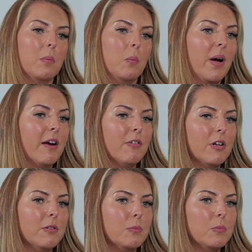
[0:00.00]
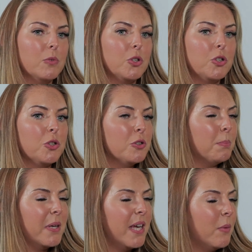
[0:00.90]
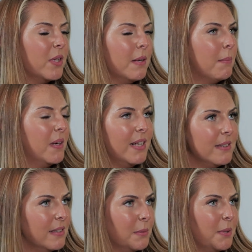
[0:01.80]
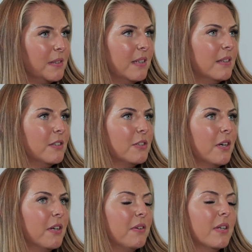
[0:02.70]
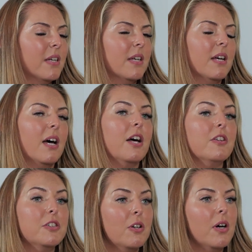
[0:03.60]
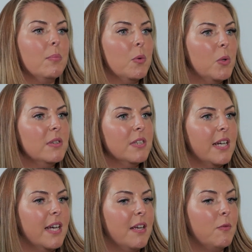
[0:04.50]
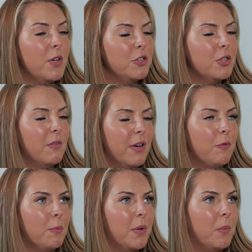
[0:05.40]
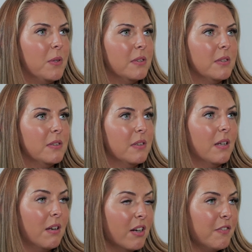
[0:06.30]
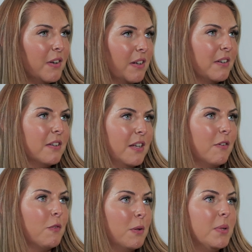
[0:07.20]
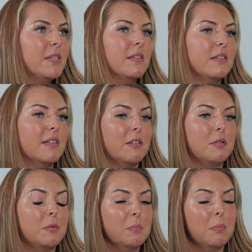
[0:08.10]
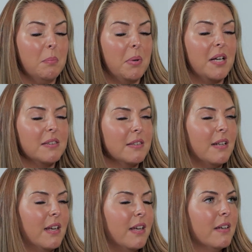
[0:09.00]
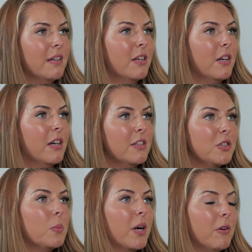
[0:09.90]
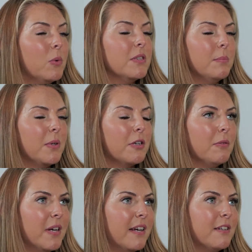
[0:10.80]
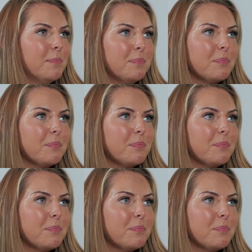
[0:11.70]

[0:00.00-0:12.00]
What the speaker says: where I should be within my lettings business. So at the time, the one-day virtual event for me was a lifeline, I think, for the business and personally as to where I was in my career.